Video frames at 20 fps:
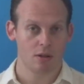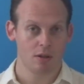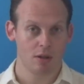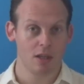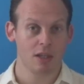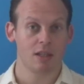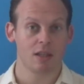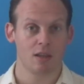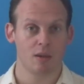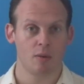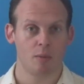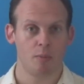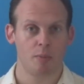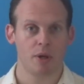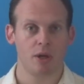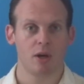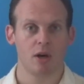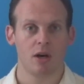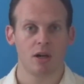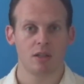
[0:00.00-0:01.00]
LinkedIn,
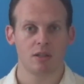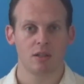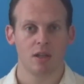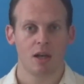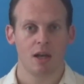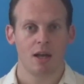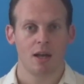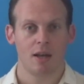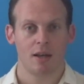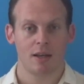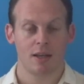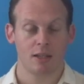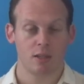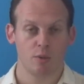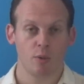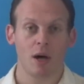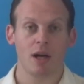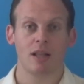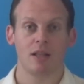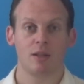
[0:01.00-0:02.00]
because guess
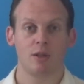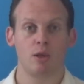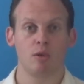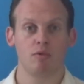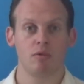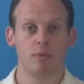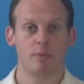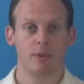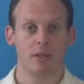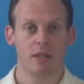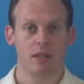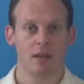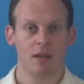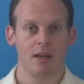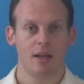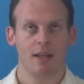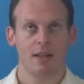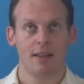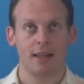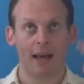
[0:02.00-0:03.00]
what? You will be
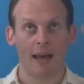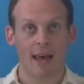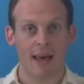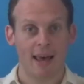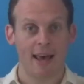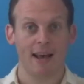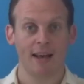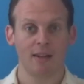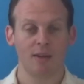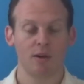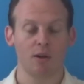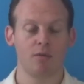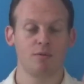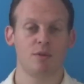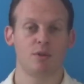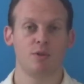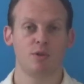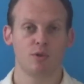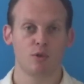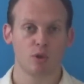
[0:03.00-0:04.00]
the head of
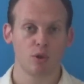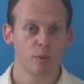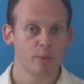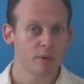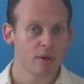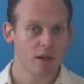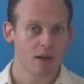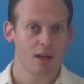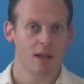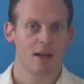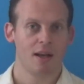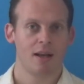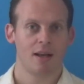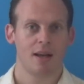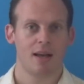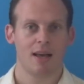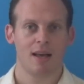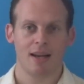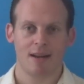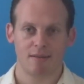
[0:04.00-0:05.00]
this group,
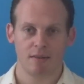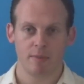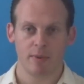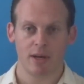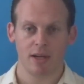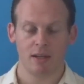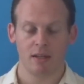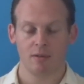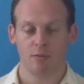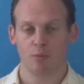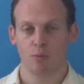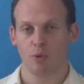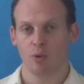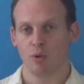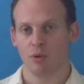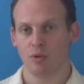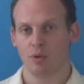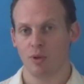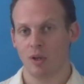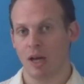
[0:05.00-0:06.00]
and everybody
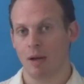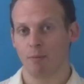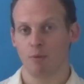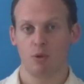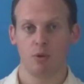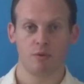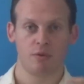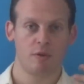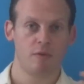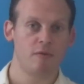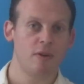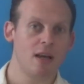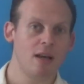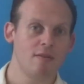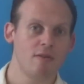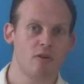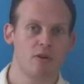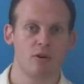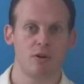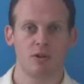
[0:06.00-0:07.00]
will come to you for
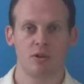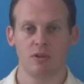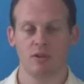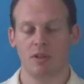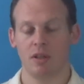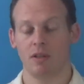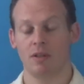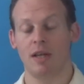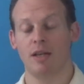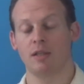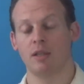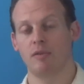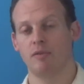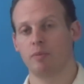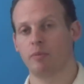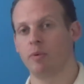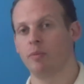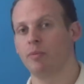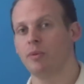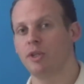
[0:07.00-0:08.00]
favors, they'll ask you
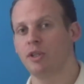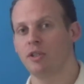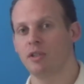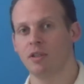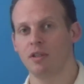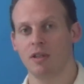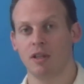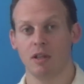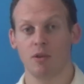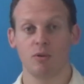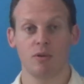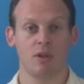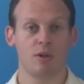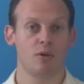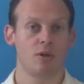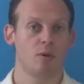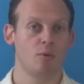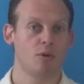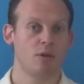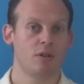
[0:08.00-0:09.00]
for permission, they're
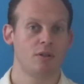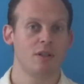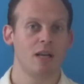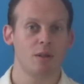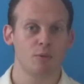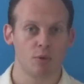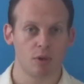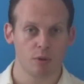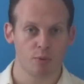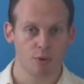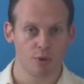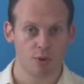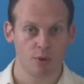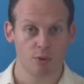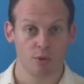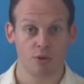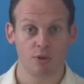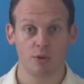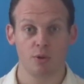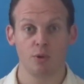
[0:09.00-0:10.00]
going to want to network with
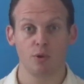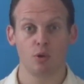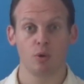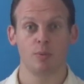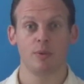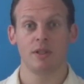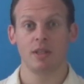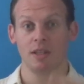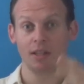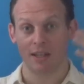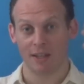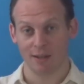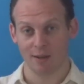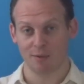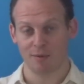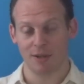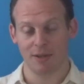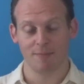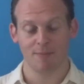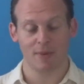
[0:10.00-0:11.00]
you. It's good to be the king,
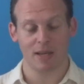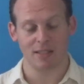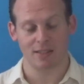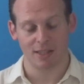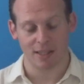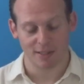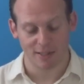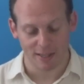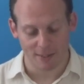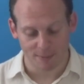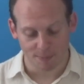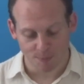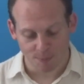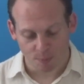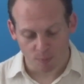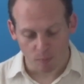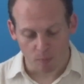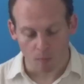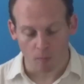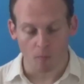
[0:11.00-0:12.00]
right, as they say.
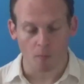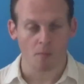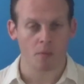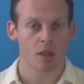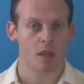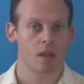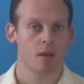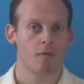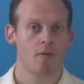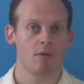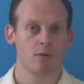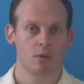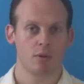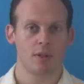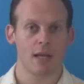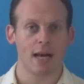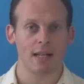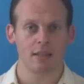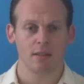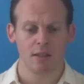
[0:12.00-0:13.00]
So
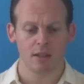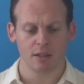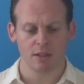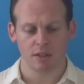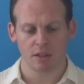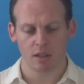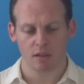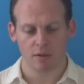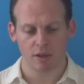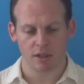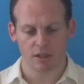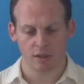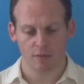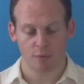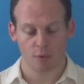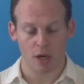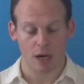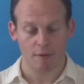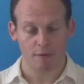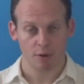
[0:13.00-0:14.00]
that's the consideration
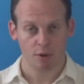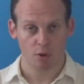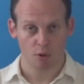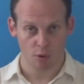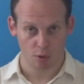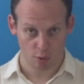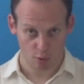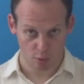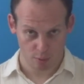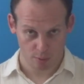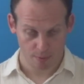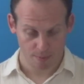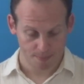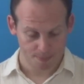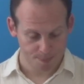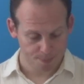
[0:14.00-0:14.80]
for having your own group.